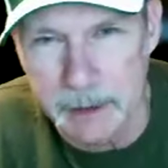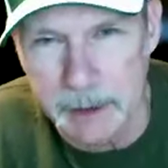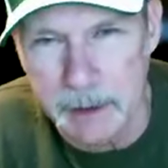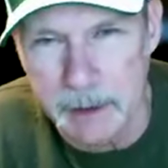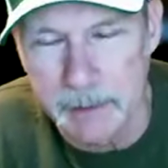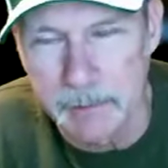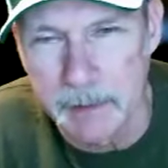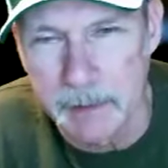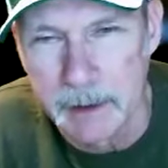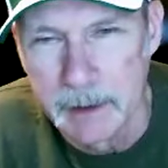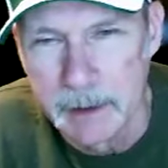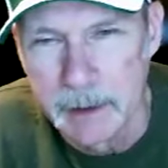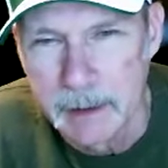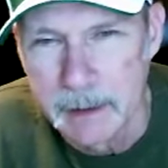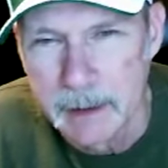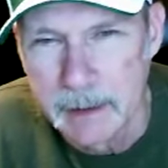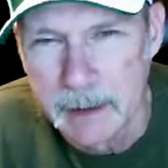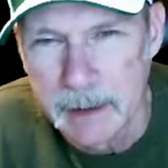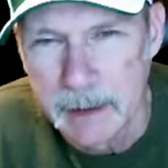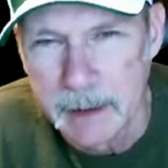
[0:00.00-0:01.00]
I'm
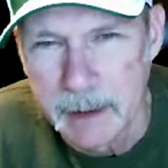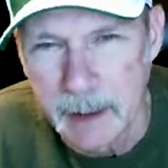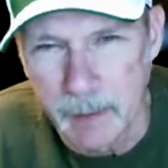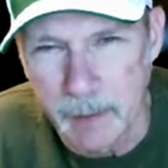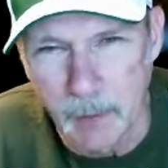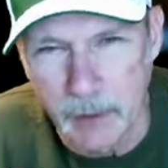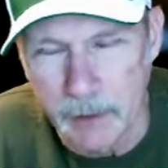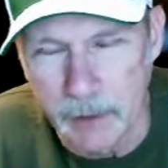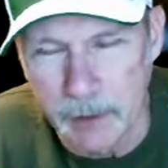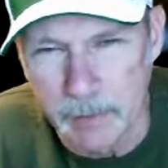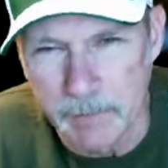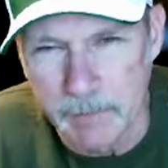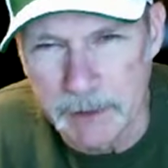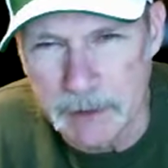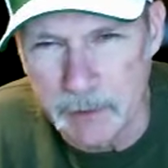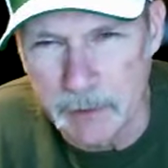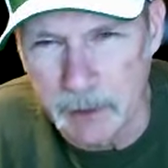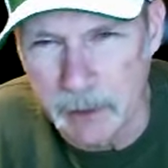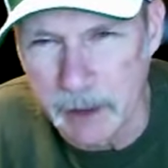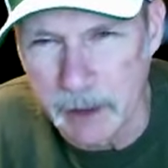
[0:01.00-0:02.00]
wondering if
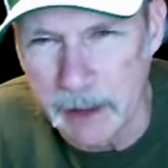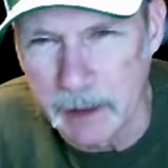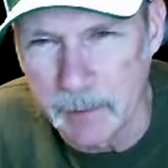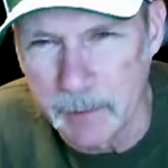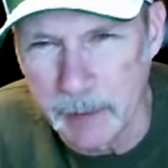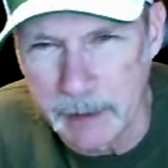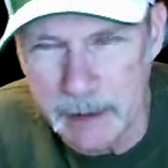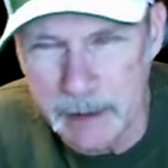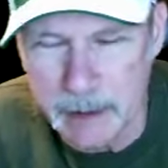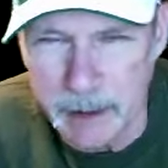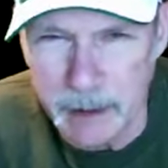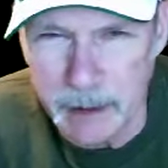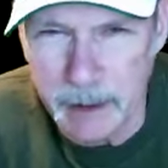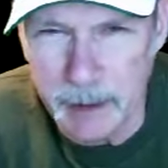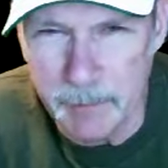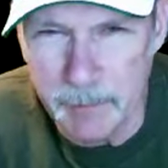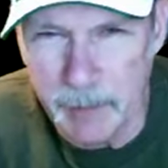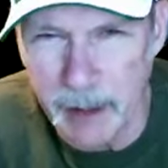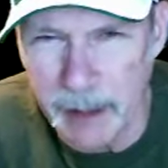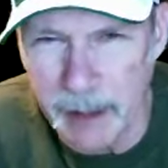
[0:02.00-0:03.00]
he's related. But
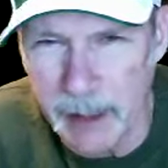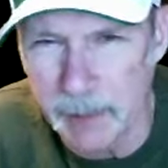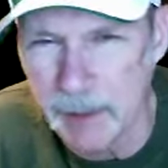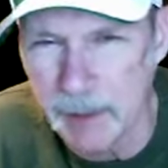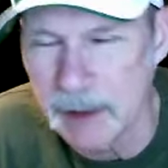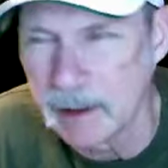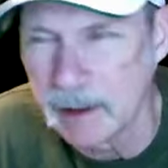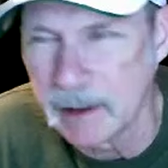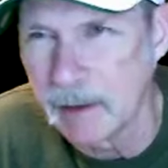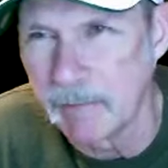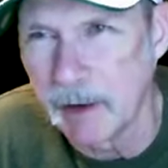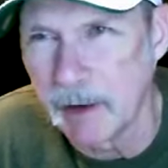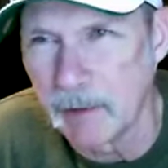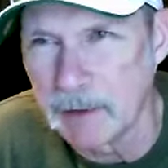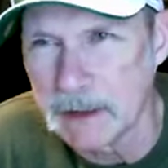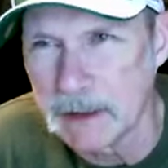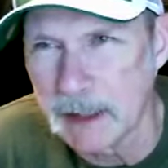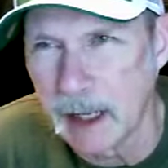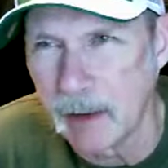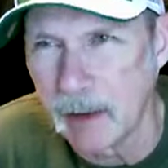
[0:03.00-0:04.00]
at Miami, they've
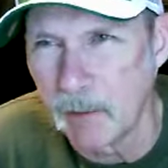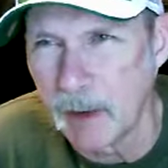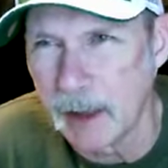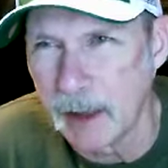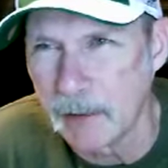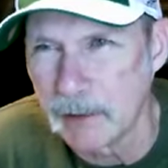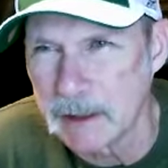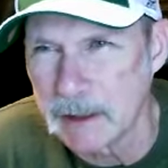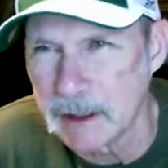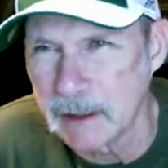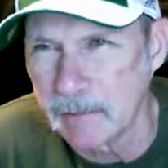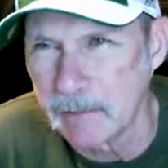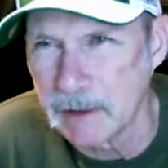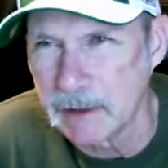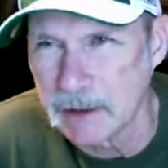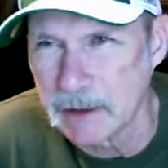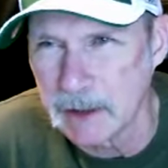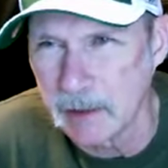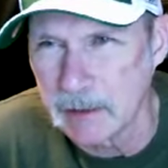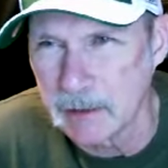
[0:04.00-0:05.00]
always got wide
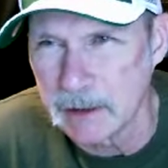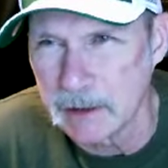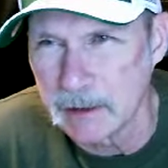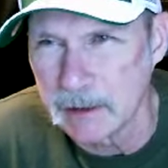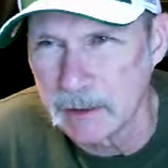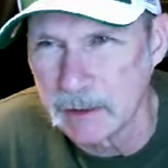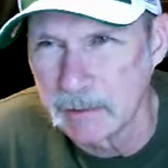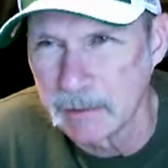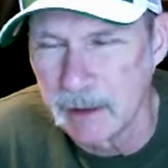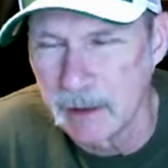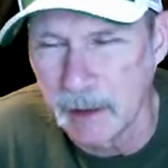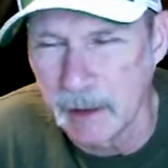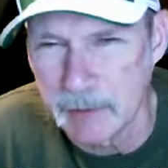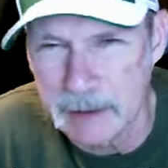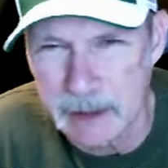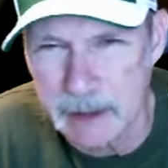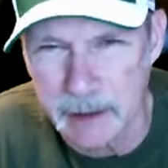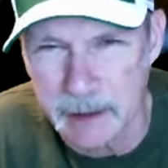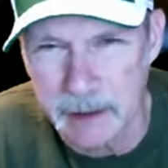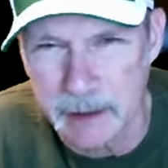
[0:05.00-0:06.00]
receivers. So I
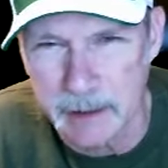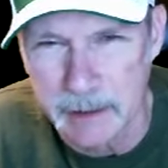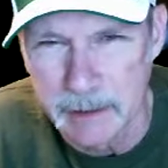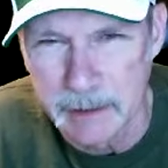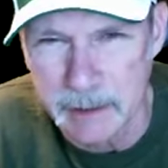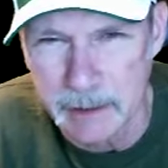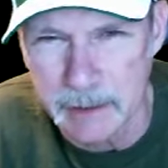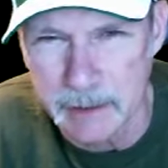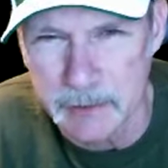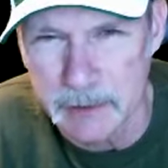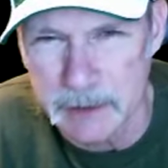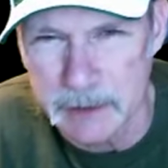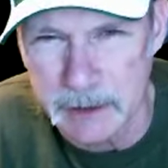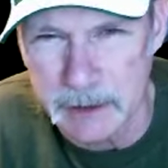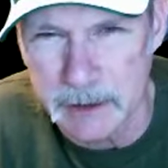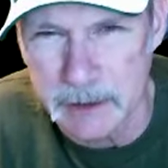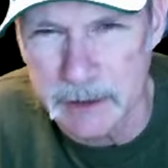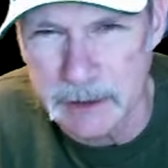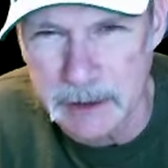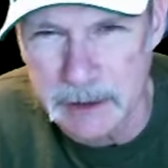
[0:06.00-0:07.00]
was kind of
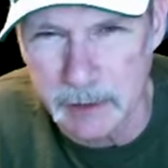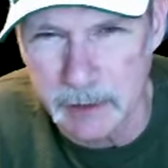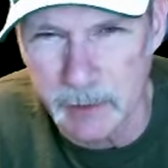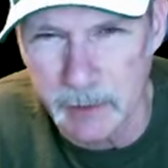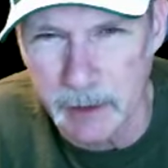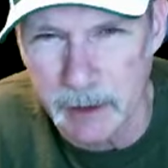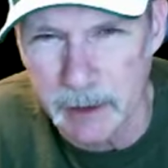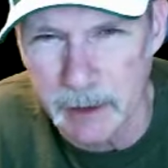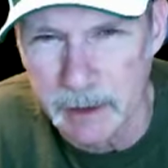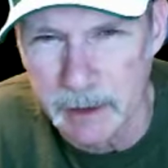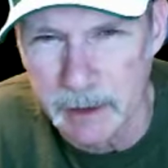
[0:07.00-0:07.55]
interested to see what